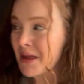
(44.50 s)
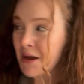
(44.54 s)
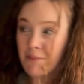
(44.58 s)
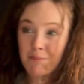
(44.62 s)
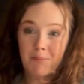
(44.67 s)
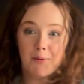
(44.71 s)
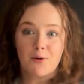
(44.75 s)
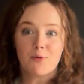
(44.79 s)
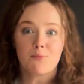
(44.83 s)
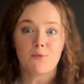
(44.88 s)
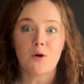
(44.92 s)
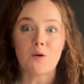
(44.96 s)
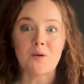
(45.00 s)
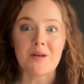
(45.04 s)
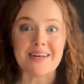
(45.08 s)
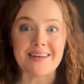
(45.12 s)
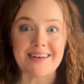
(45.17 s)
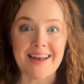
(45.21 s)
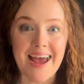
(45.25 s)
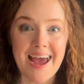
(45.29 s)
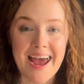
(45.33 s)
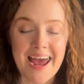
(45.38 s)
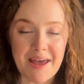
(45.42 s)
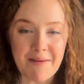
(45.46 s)
Poor wounded
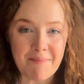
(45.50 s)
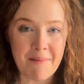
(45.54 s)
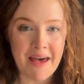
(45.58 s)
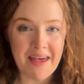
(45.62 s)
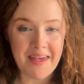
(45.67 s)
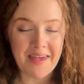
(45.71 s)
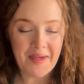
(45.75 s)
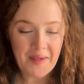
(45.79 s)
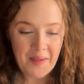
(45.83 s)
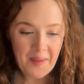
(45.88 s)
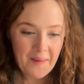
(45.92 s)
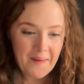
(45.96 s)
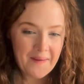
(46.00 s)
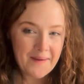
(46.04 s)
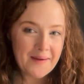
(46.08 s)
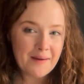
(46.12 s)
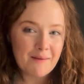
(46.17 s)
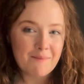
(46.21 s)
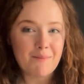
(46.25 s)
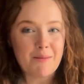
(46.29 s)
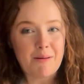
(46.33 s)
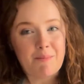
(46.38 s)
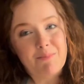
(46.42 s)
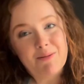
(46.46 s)
name.
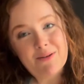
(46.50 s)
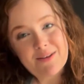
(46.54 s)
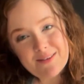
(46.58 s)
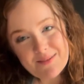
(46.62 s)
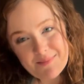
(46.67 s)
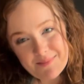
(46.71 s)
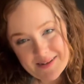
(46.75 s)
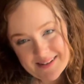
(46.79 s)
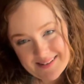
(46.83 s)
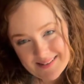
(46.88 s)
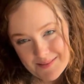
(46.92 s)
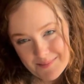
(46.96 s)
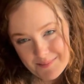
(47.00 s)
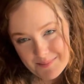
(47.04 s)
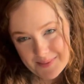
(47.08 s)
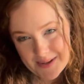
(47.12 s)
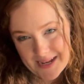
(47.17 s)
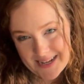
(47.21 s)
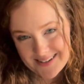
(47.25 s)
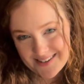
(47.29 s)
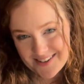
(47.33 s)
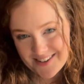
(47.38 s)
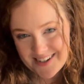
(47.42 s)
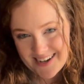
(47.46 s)
My bosom as a
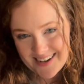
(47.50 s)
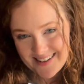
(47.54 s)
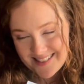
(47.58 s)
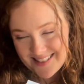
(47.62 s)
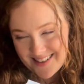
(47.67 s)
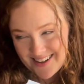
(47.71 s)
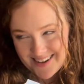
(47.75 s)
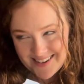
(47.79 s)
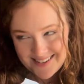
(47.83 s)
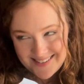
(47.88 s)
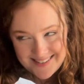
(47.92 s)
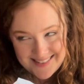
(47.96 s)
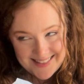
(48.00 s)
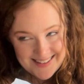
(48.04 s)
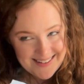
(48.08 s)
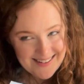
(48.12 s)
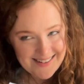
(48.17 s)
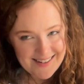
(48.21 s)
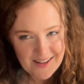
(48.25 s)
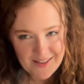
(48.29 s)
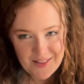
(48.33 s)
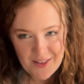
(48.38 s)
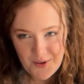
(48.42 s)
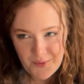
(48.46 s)
bed shall lodge thee
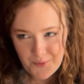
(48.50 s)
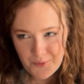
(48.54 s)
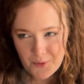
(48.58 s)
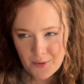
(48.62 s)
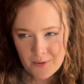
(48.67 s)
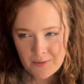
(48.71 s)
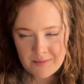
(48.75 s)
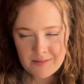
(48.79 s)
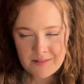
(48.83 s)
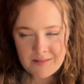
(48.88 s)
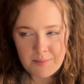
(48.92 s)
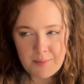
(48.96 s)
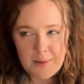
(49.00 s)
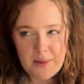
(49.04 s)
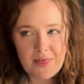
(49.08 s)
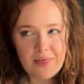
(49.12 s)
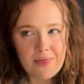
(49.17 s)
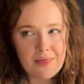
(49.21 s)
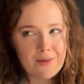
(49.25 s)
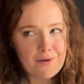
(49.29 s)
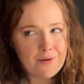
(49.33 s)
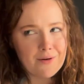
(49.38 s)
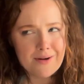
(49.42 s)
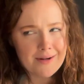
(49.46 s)
till thy wounds be
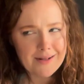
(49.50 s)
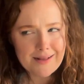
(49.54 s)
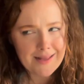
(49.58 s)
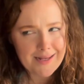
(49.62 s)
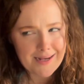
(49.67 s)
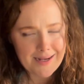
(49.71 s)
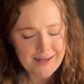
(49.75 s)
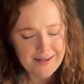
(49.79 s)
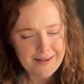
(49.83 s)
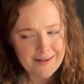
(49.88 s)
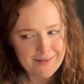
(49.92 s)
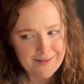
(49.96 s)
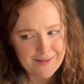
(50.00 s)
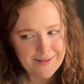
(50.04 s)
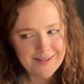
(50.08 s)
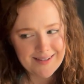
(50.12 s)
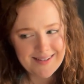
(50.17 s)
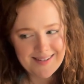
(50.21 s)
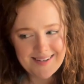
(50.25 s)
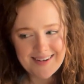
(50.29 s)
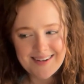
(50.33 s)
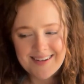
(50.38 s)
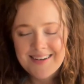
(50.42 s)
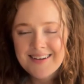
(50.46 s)
thoroughly healed.